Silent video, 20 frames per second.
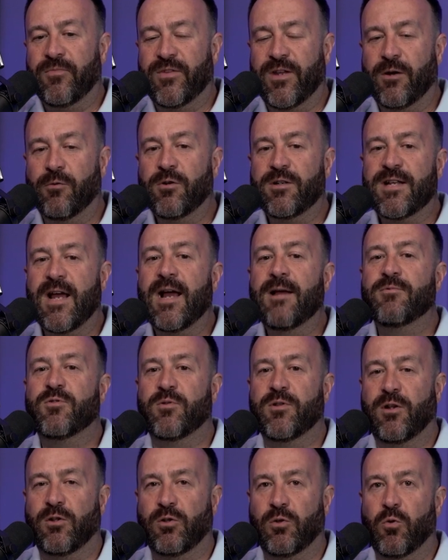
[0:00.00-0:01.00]
there were
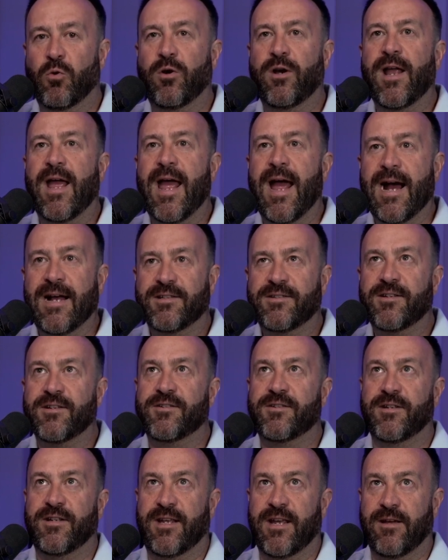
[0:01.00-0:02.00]
times when the Lord asked
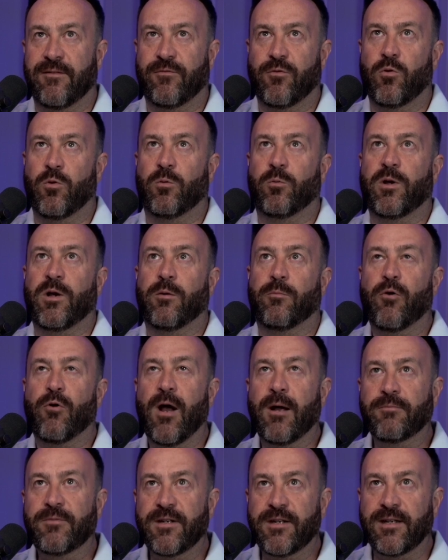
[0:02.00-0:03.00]
us to give, or we were
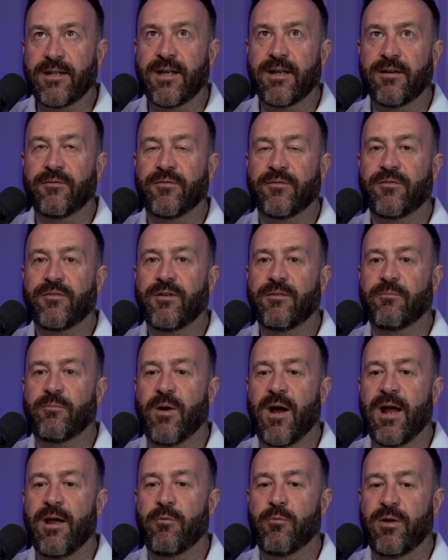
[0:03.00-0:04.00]
prompted to give,
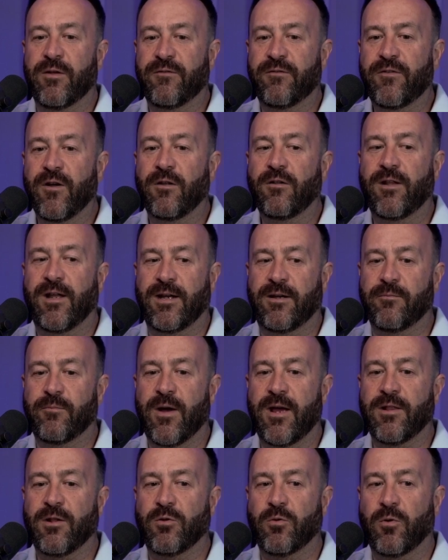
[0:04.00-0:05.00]
we felt like it
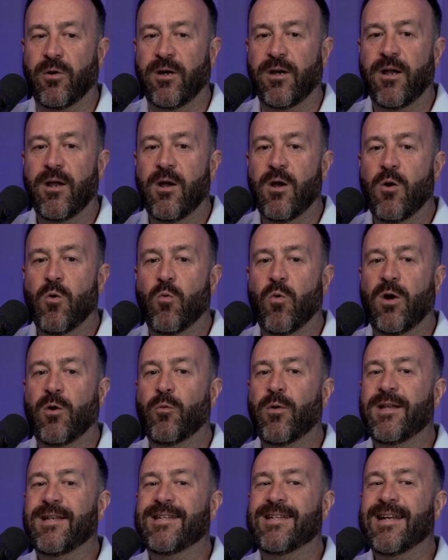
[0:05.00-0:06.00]
by the Lord,
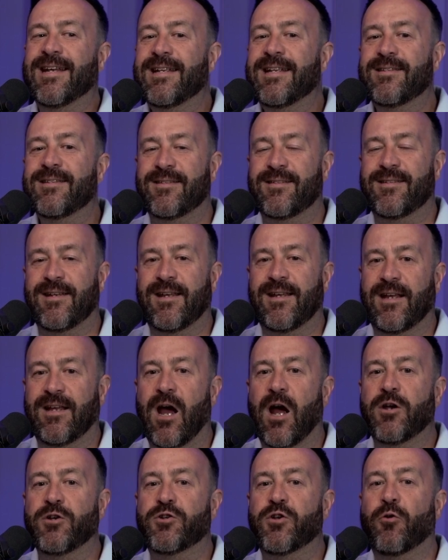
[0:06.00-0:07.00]
where we didn't
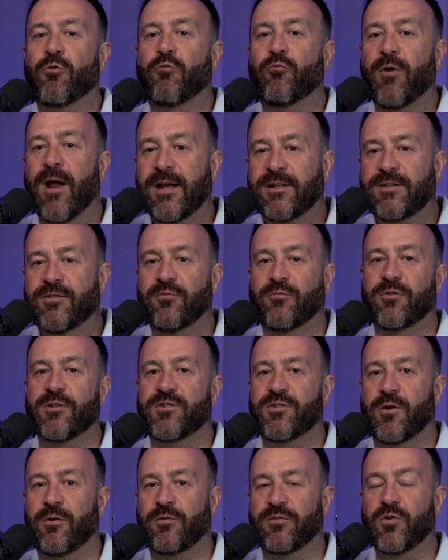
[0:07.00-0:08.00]
see a direct
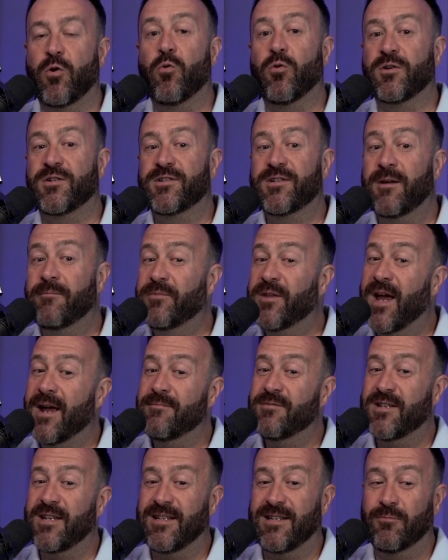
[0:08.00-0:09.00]
result, or
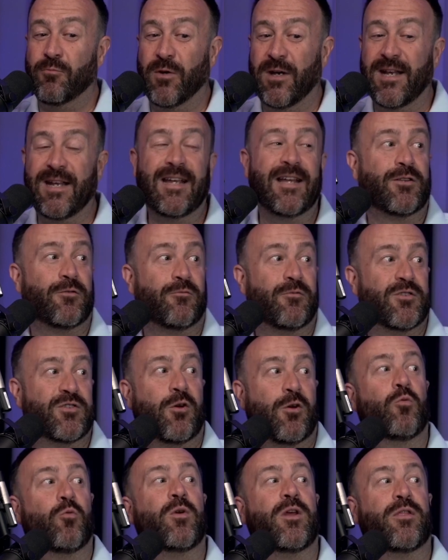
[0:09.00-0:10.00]
sometimes we didn't get the
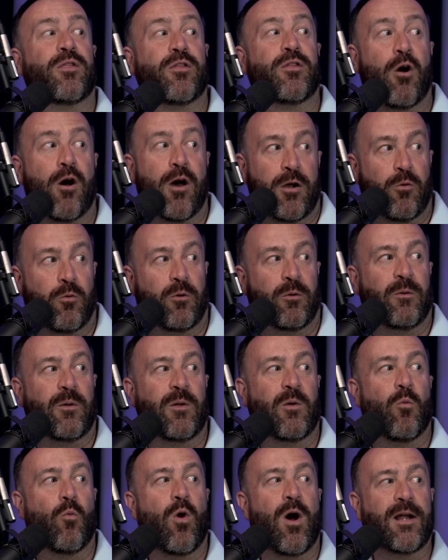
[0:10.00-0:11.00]
result we thought or
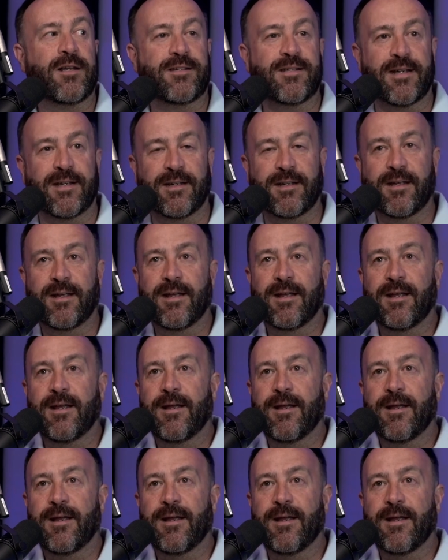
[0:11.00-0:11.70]
we wanted,